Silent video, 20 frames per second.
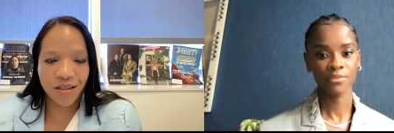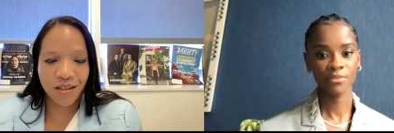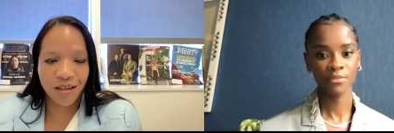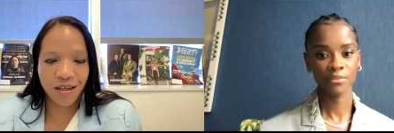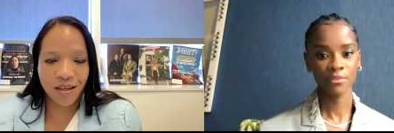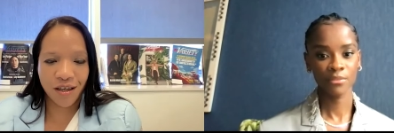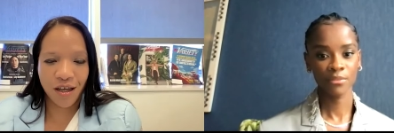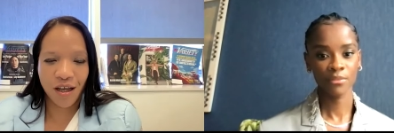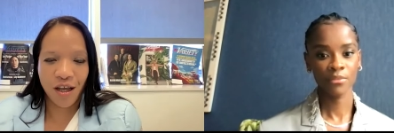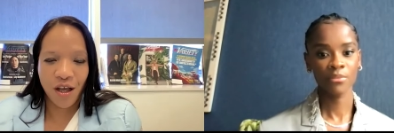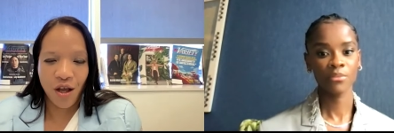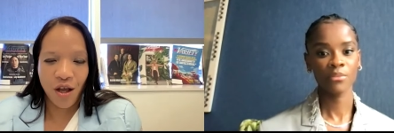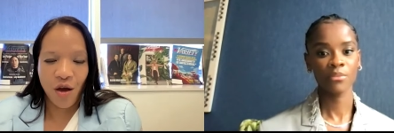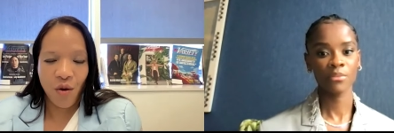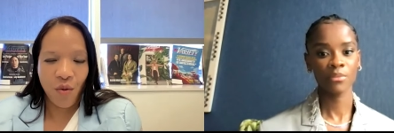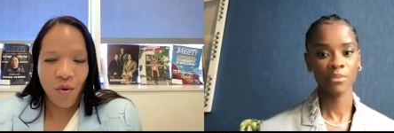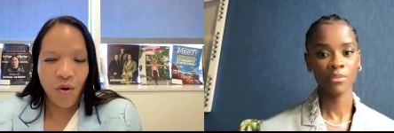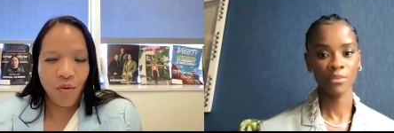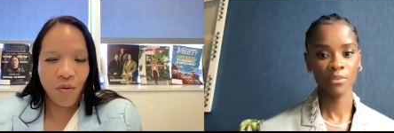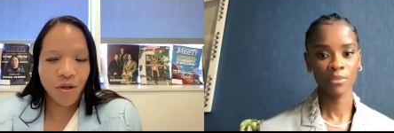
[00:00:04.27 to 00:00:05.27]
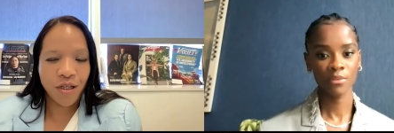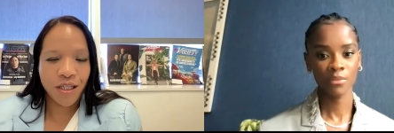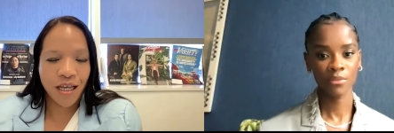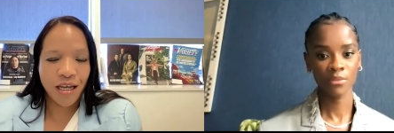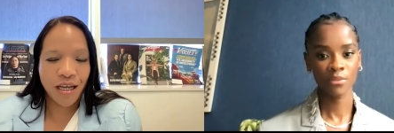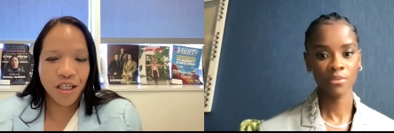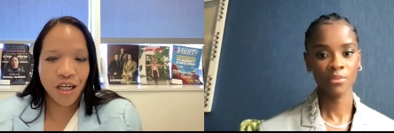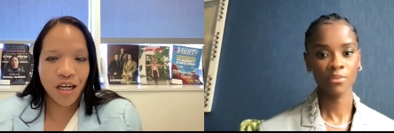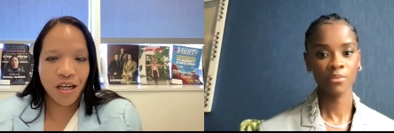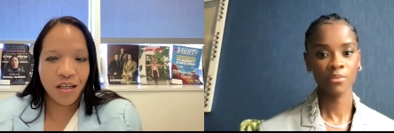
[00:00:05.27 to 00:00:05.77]
Speaker 1: Like, what was that
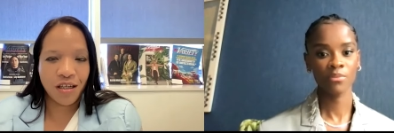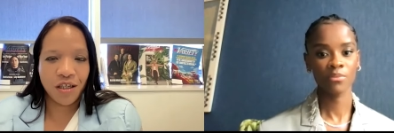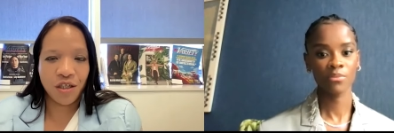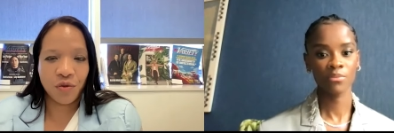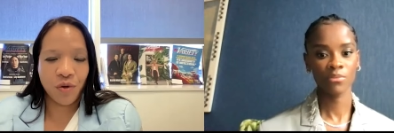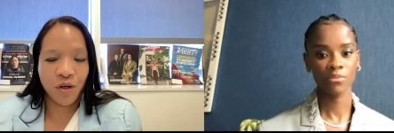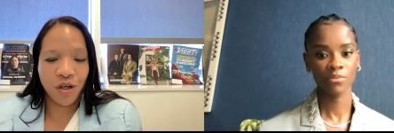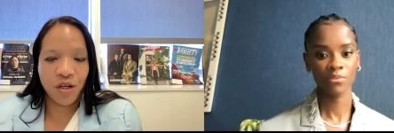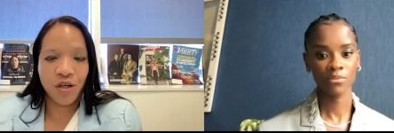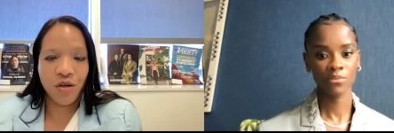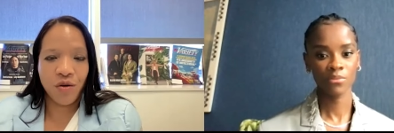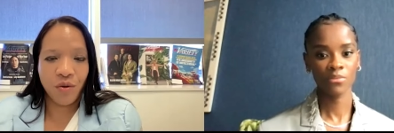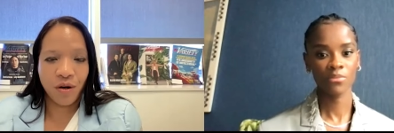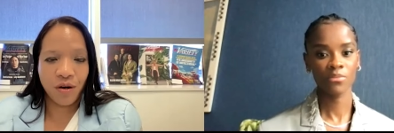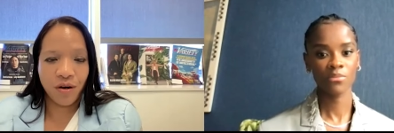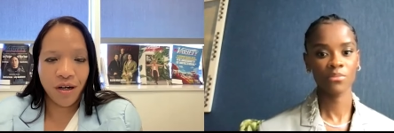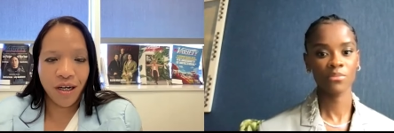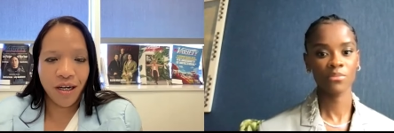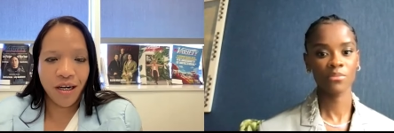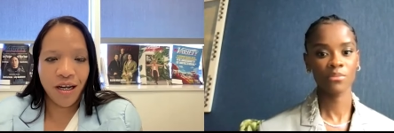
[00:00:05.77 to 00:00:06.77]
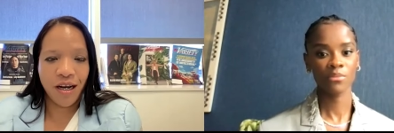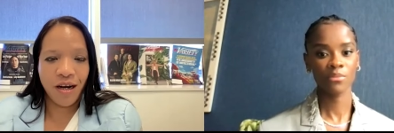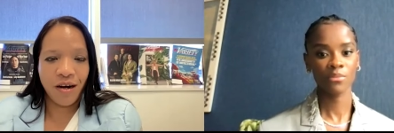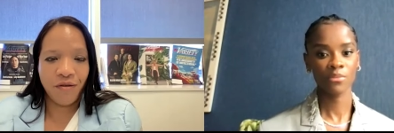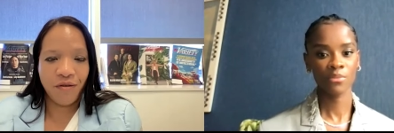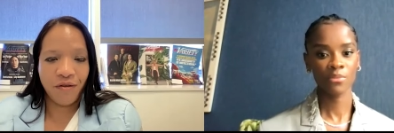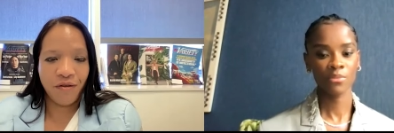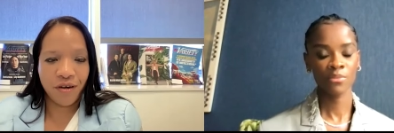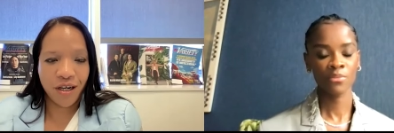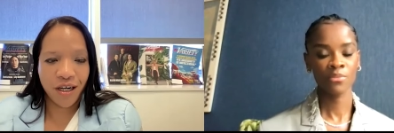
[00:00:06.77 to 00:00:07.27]
challenge when you are in
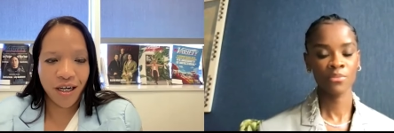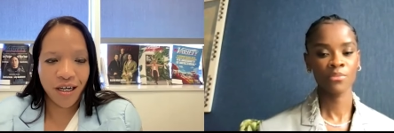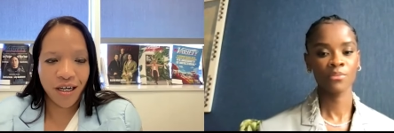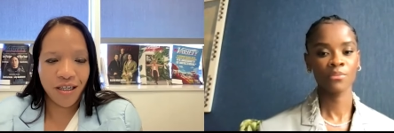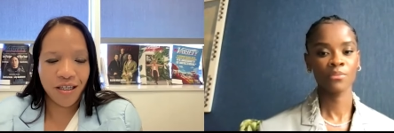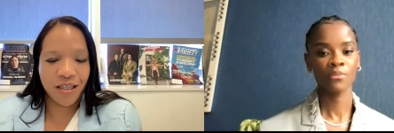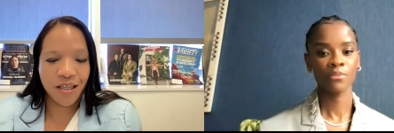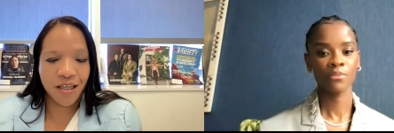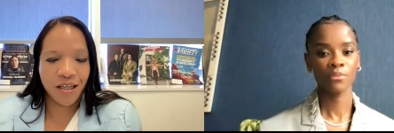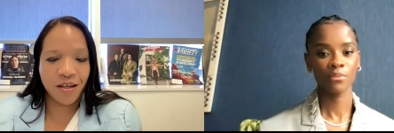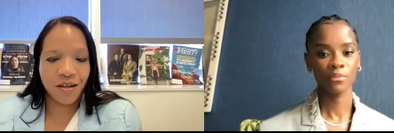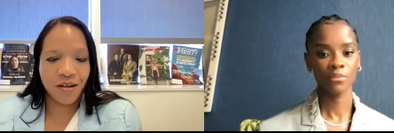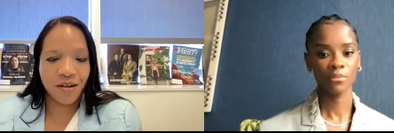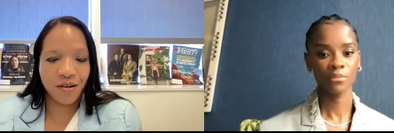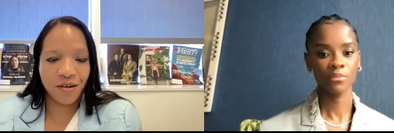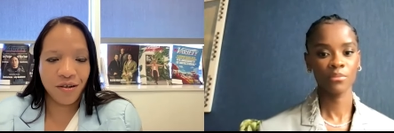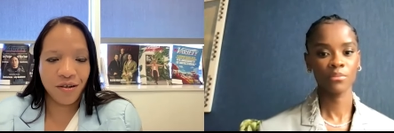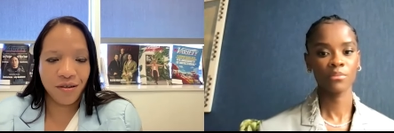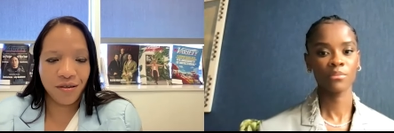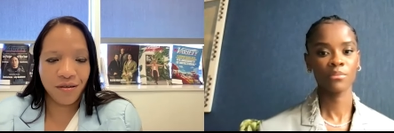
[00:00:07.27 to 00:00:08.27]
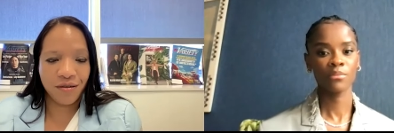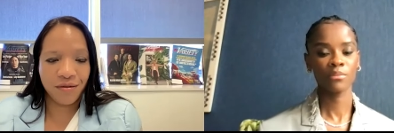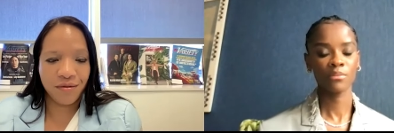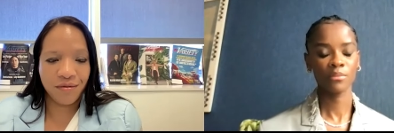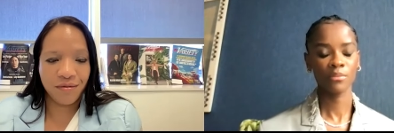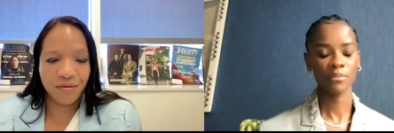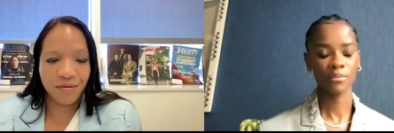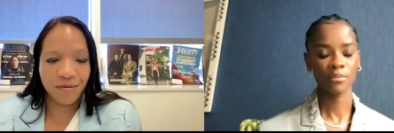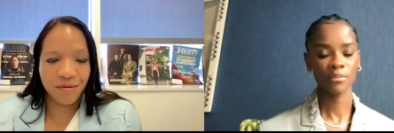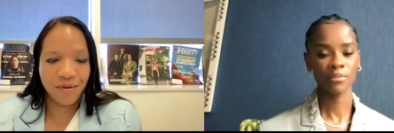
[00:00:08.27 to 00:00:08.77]
every single
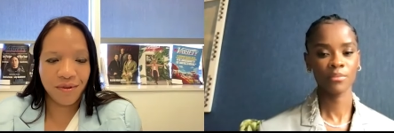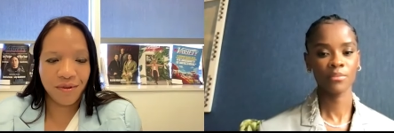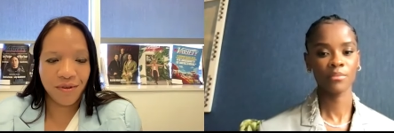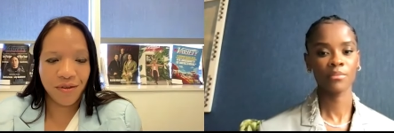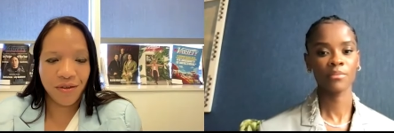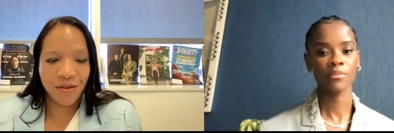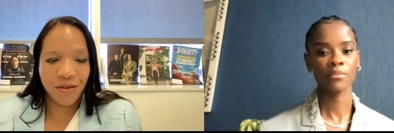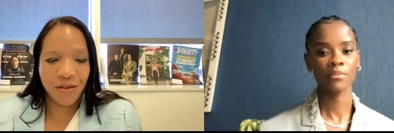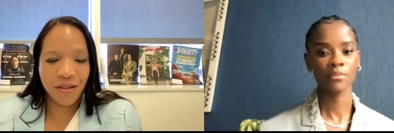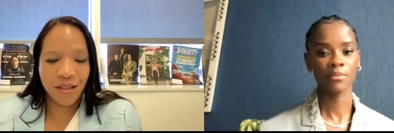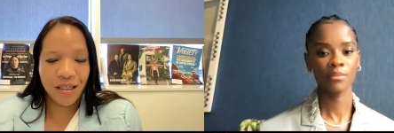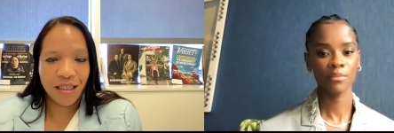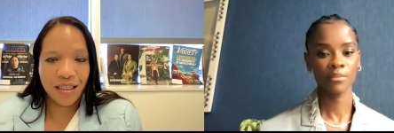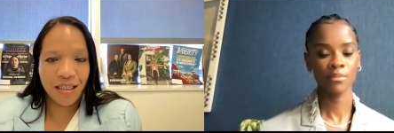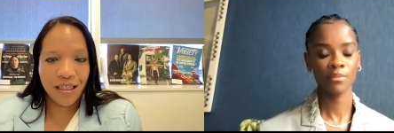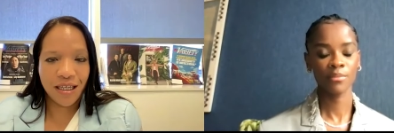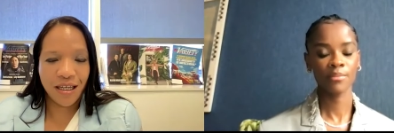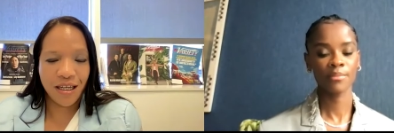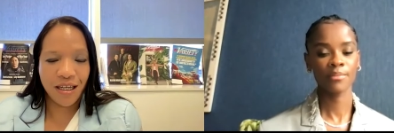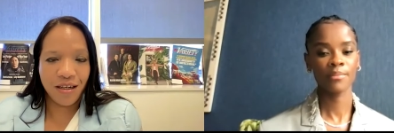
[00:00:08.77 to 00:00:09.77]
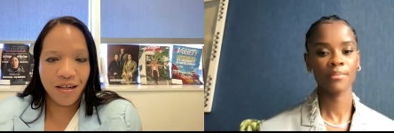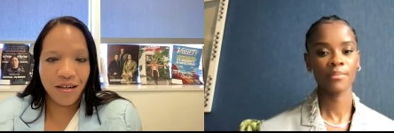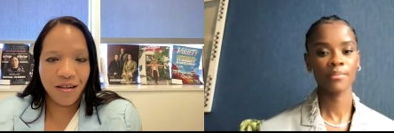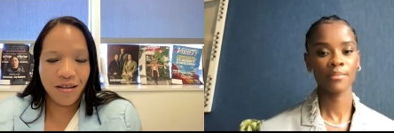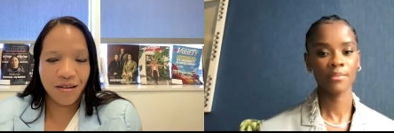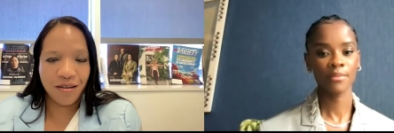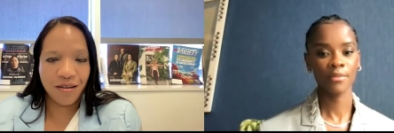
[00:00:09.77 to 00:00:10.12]
scene?